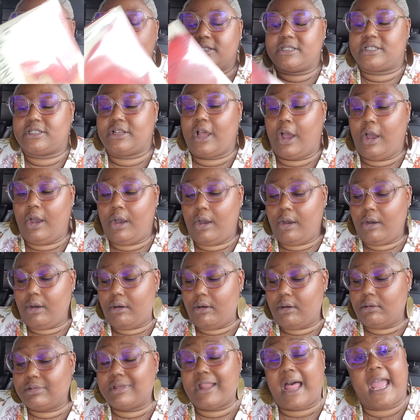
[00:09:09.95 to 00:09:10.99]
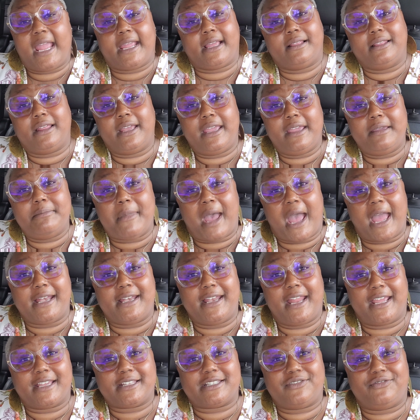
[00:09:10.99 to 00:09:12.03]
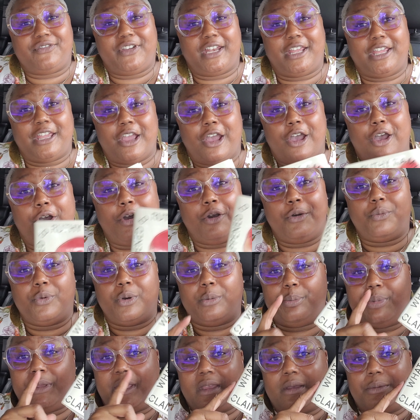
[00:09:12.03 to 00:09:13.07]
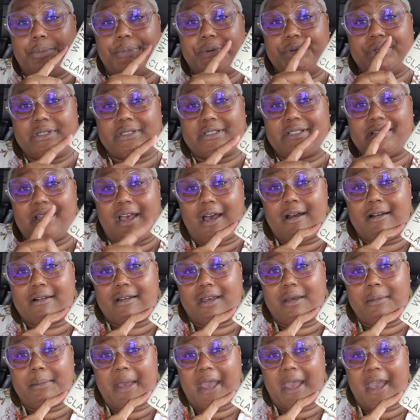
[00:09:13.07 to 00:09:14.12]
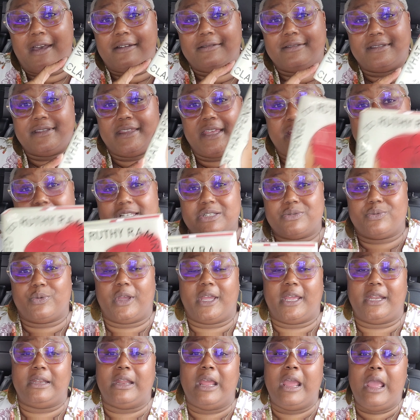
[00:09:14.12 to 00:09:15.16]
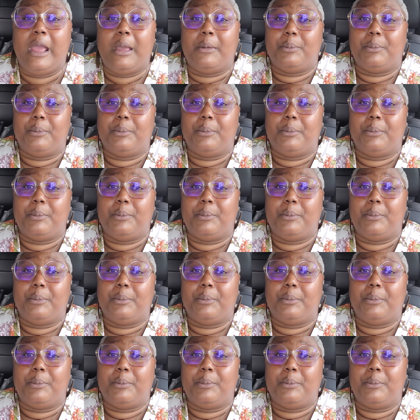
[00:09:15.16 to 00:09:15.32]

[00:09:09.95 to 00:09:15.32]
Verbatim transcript: So, likely my next video will be a book talk about this one.